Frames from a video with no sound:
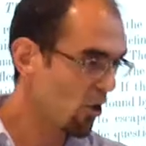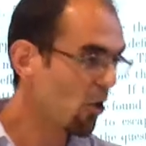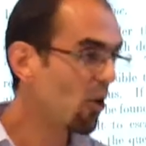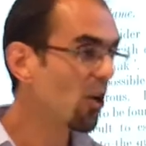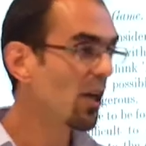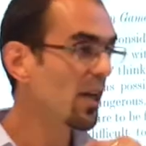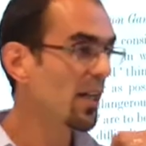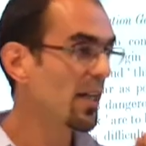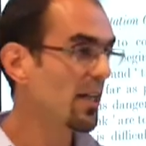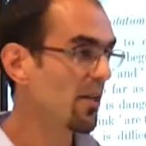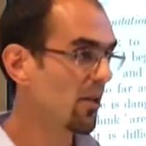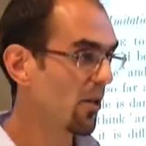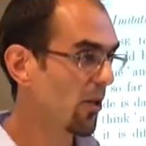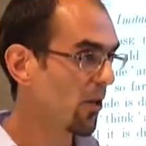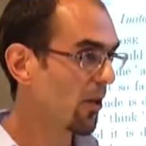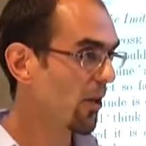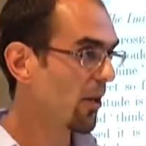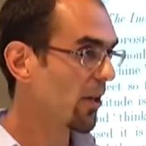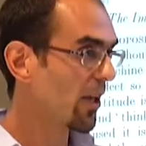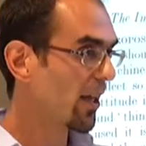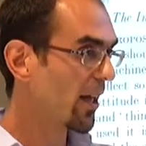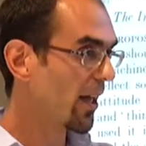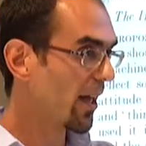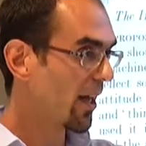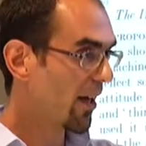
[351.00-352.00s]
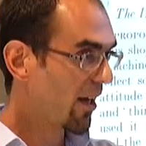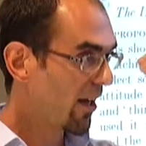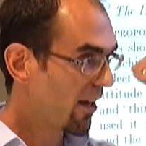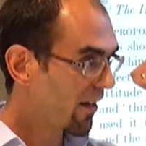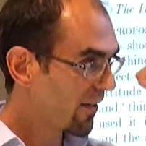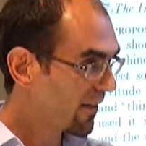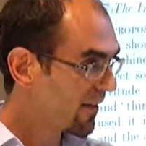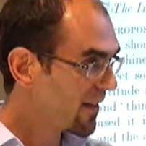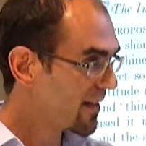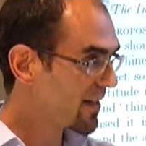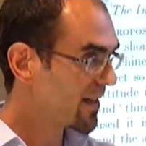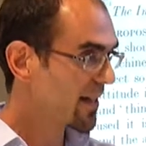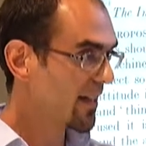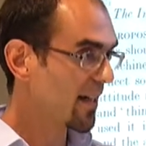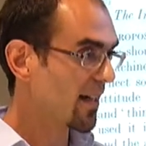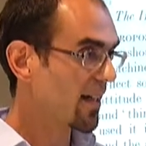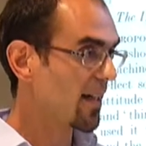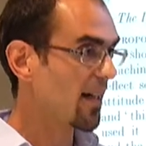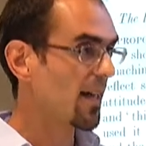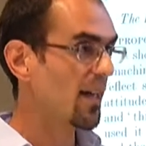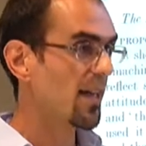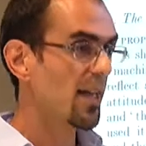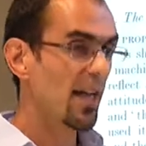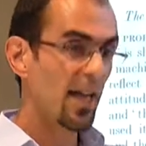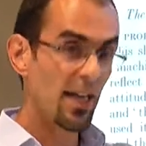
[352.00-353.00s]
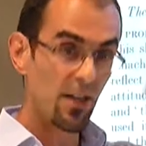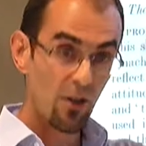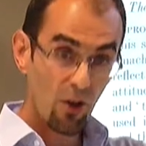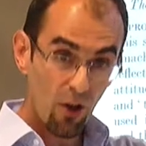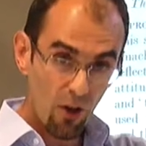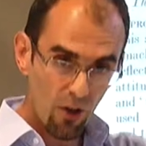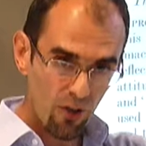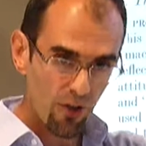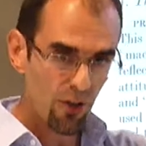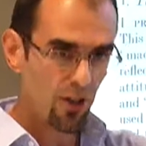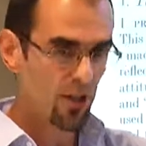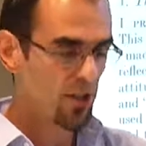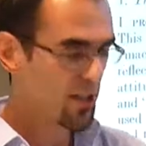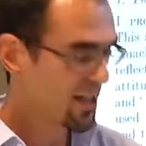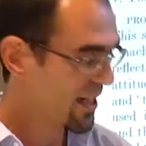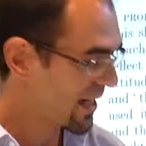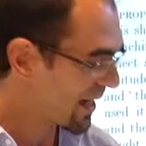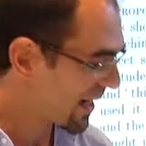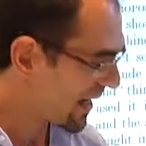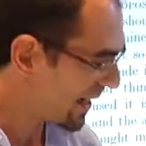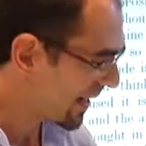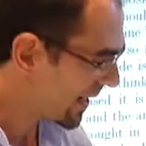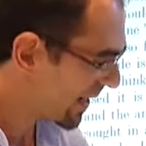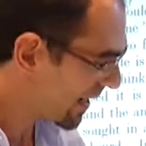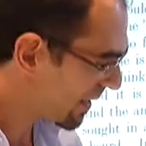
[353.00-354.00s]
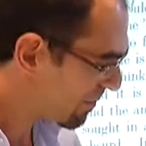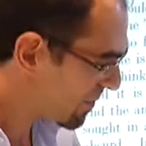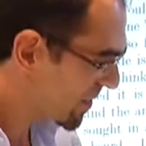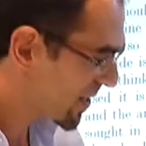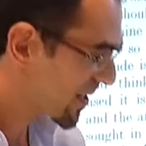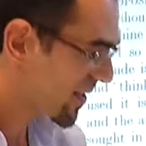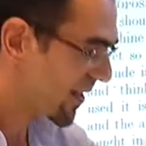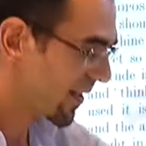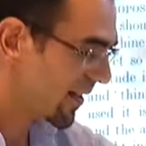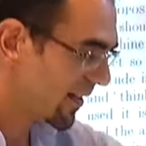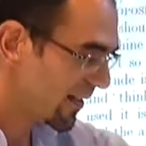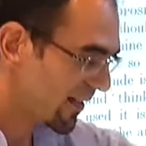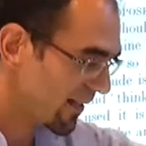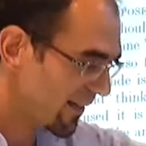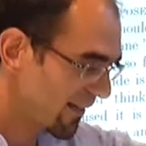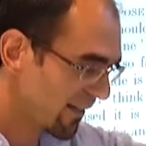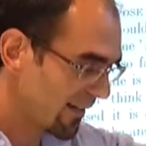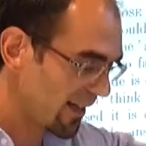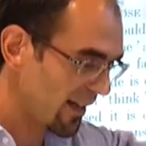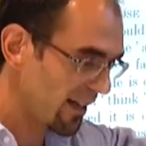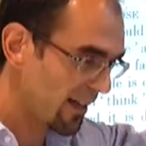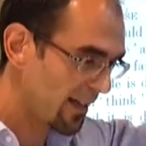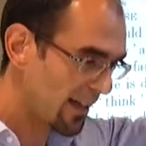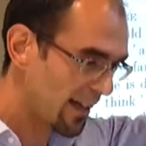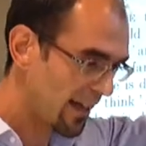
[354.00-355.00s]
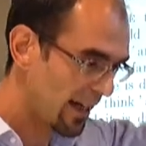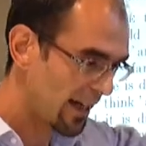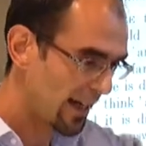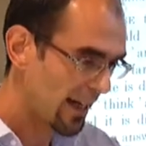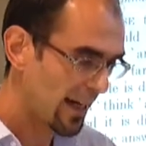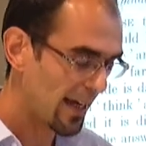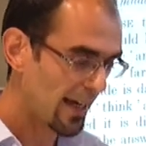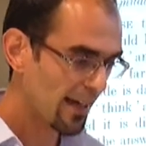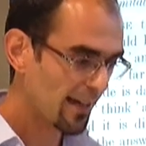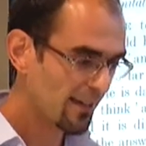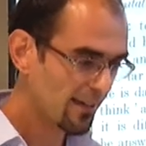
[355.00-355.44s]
early on, this guy and others like him started thinking